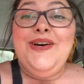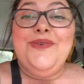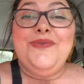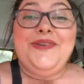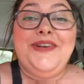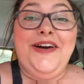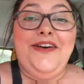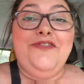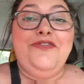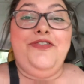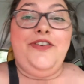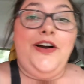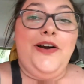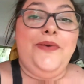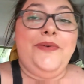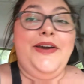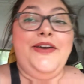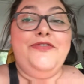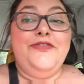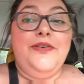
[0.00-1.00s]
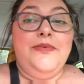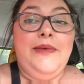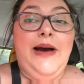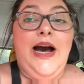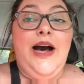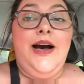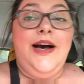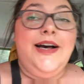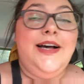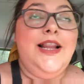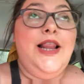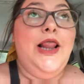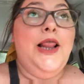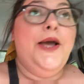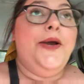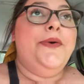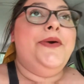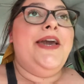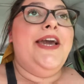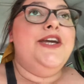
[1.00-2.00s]
We're not far away from our
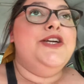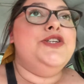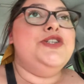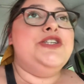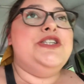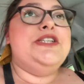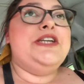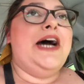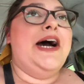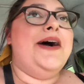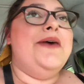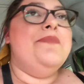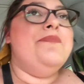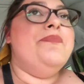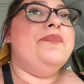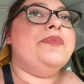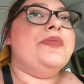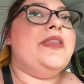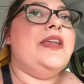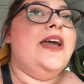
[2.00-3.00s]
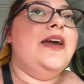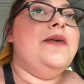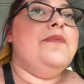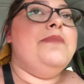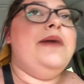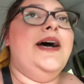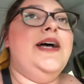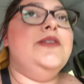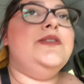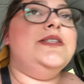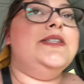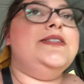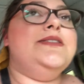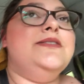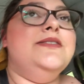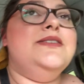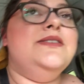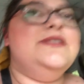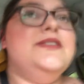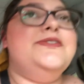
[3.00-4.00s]
location now, but
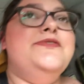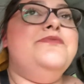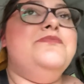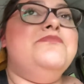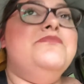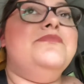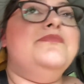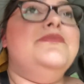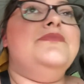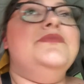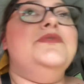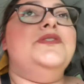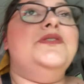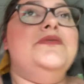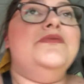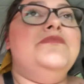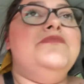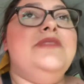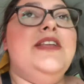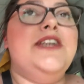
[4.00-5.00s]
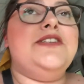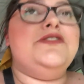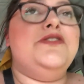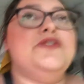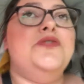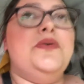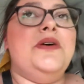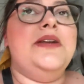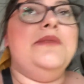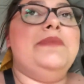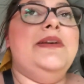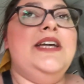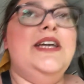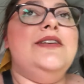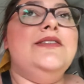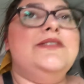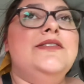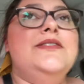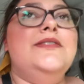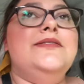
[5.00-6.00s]
less than 20
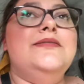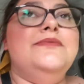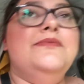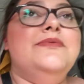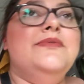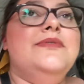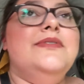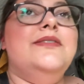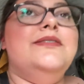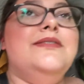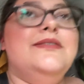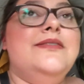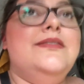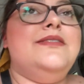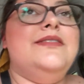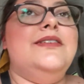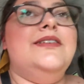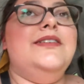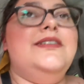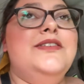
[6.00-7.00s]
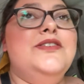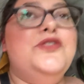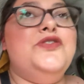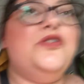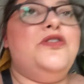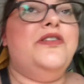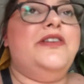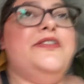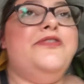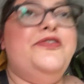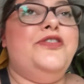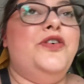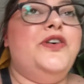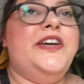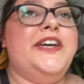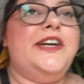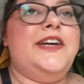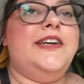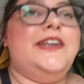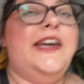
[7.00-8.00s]
minutes. Sorry if all
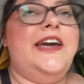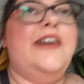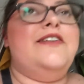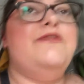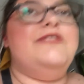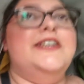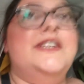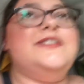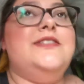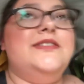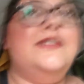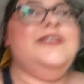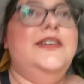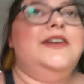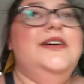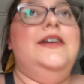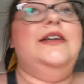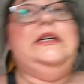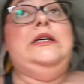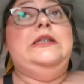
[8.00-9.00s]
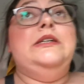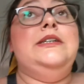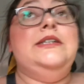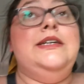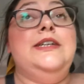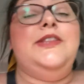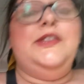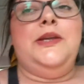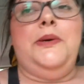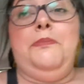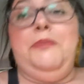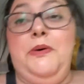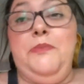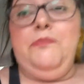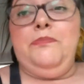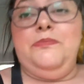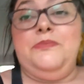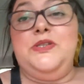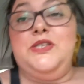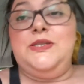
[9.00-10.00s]
you can hear is the
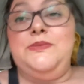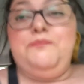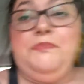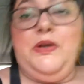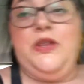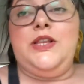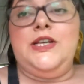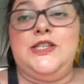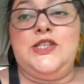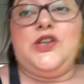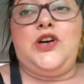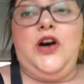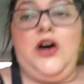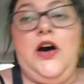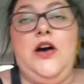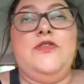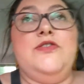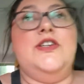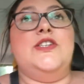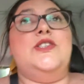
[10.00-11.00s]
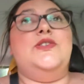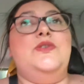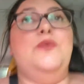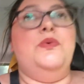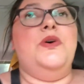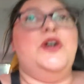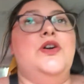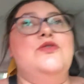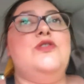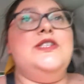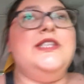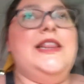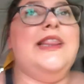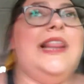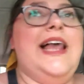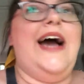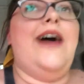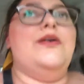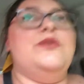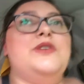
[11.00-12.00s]
bumps, but this car is the world's
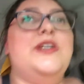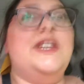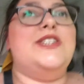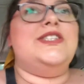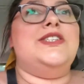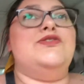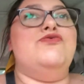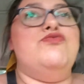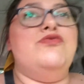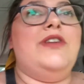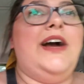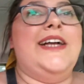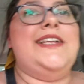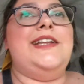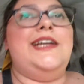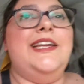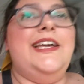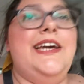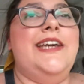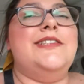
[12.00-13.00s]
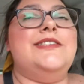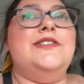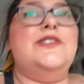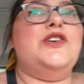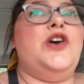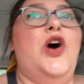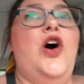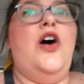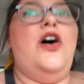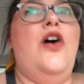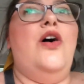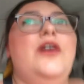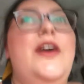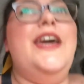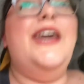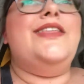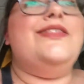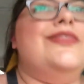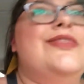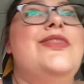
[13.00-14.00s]
loudest, rattliest car
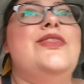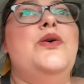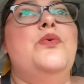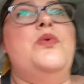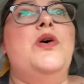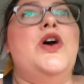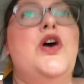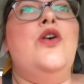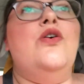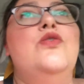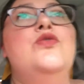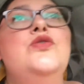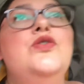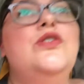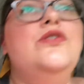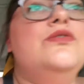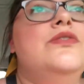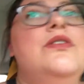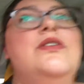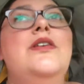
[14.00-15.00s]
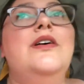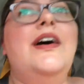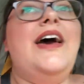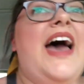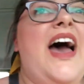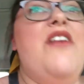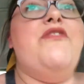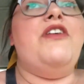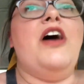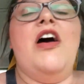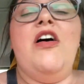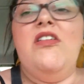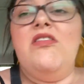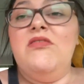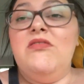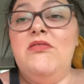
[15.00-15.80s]
in the world ever.